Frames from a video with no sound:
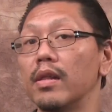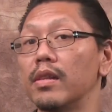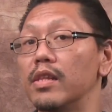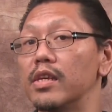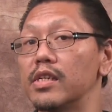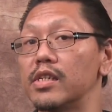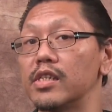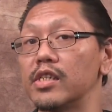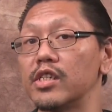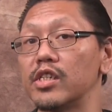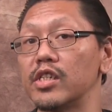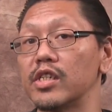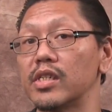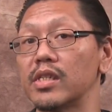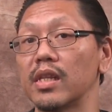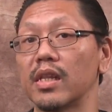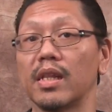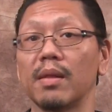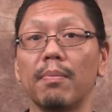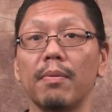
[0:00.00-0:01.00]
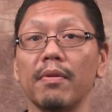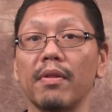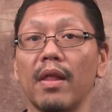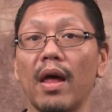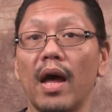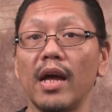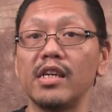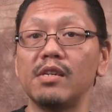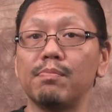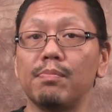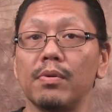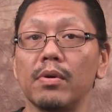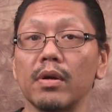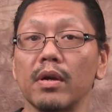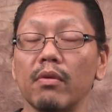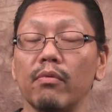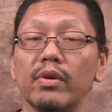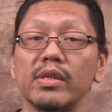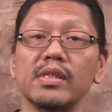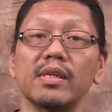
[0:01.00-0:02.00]
This is just the tip of the
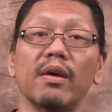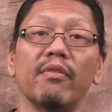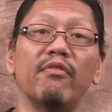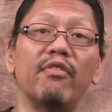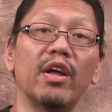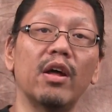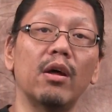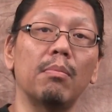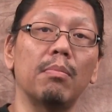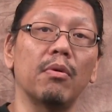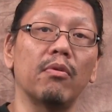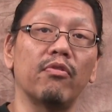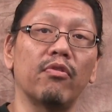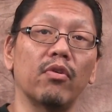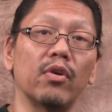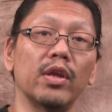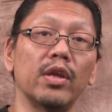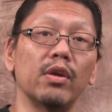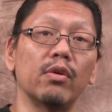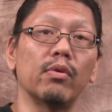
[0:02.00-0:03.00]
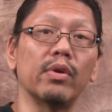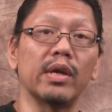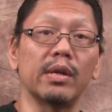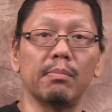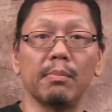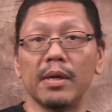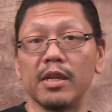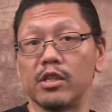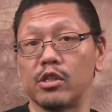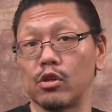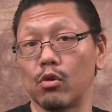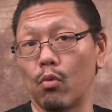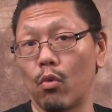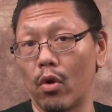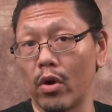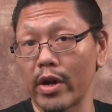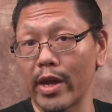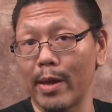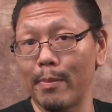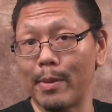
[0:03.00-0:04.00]
iceberg of what's available for you in miniature
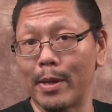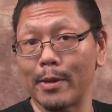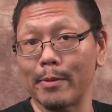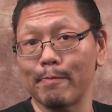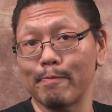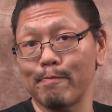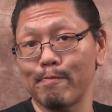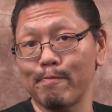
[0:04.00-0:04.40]
wargaming.